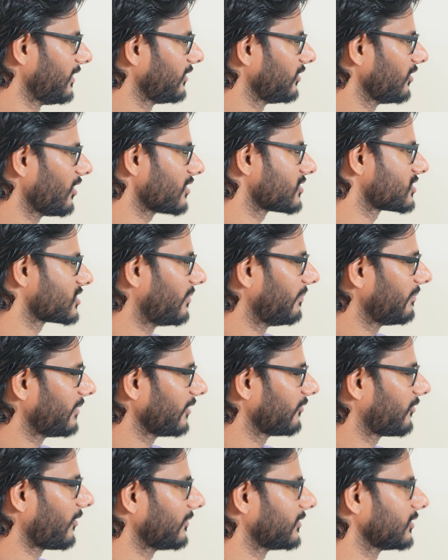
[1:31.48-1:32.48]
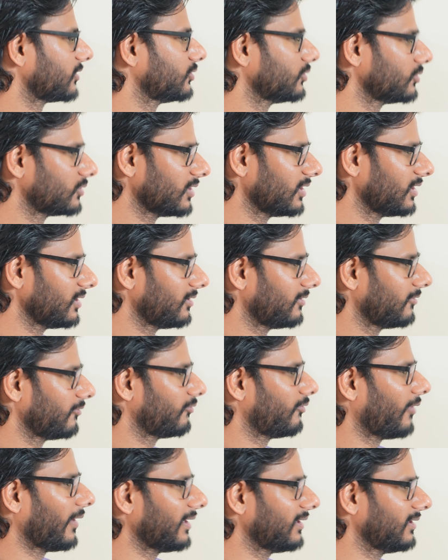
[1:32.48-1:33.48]
You are jumping from the Google,
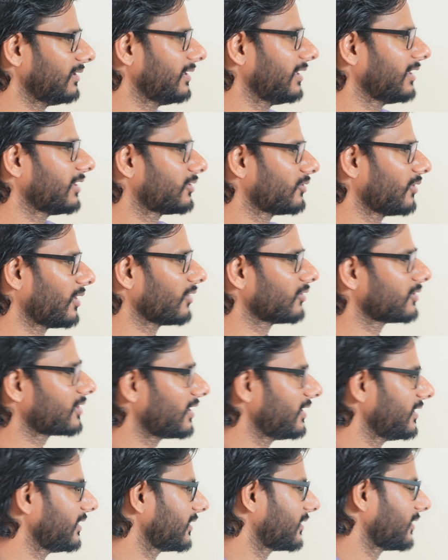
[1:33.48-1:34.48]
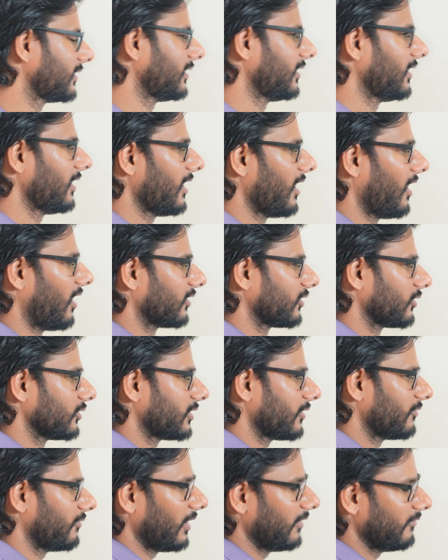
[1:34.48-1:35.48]
one link to another link,
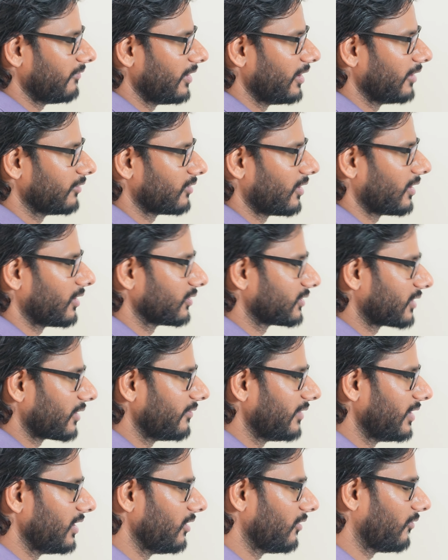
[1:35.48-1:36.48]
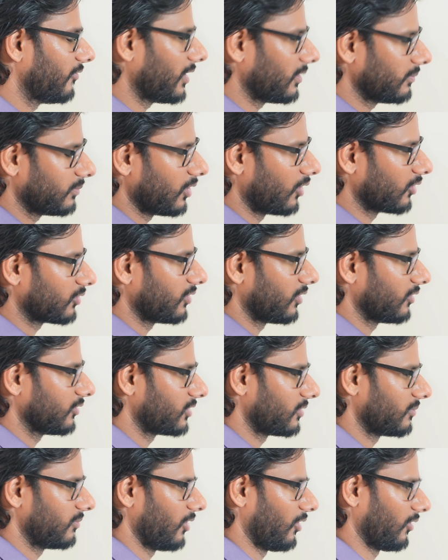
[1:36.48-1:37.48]
another one video to another video, one blog to
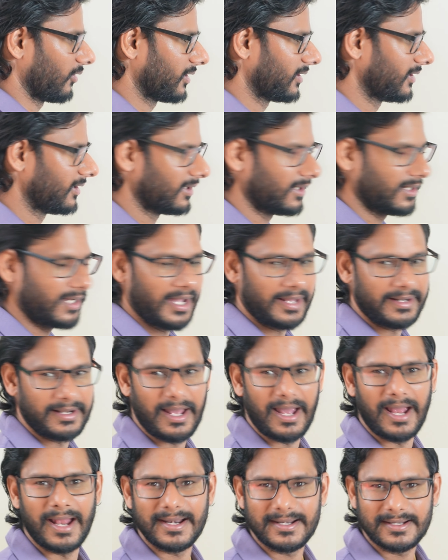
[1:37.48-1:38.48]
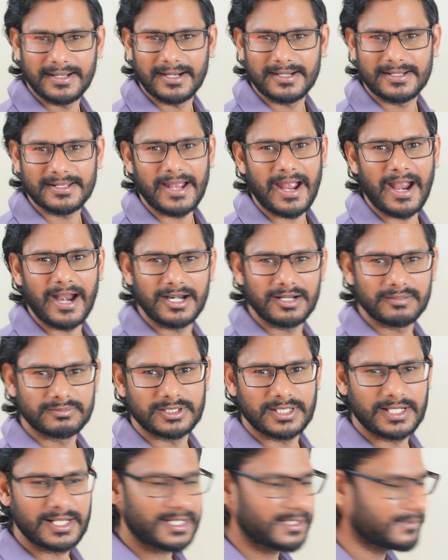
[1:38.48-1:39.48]
another blog. And at the end of
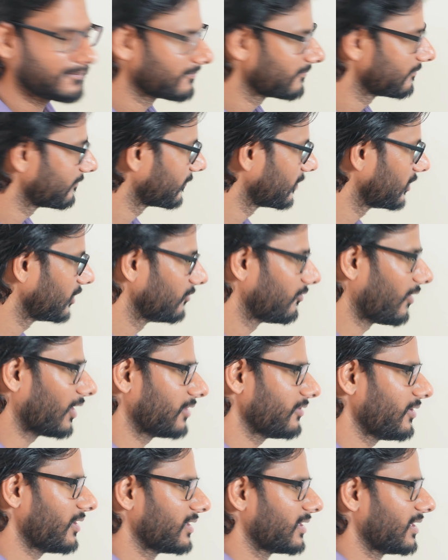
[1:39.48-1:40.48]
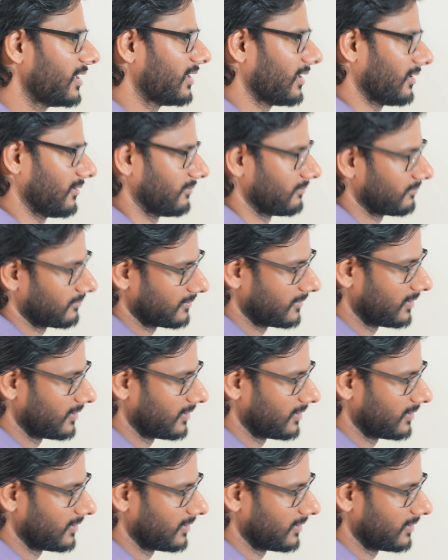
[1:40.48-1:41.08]
the day, what you are getting?